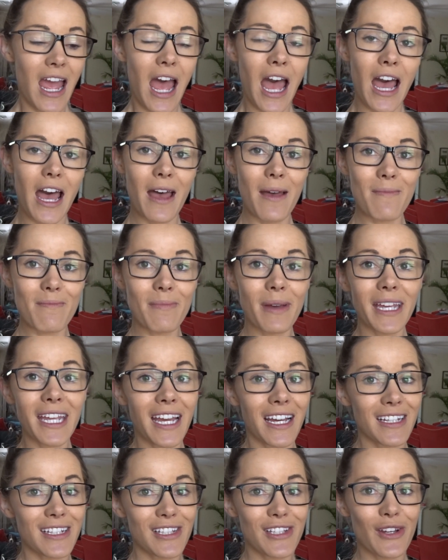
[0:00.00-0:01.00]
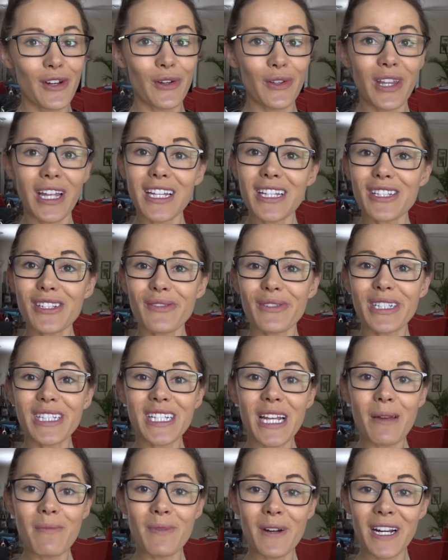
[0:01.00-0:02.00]
Um, but yeah, so that's
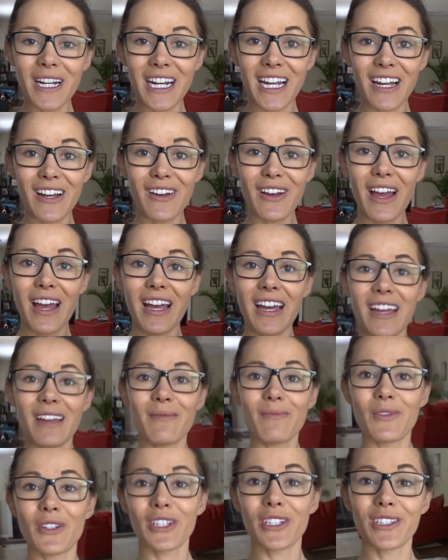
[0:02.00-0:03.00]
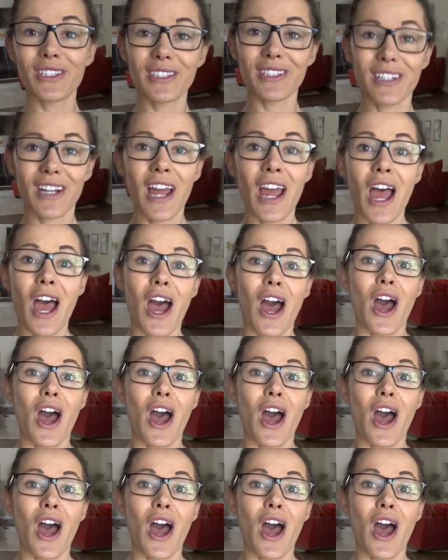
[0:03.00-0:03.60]
what's up right now. I'm just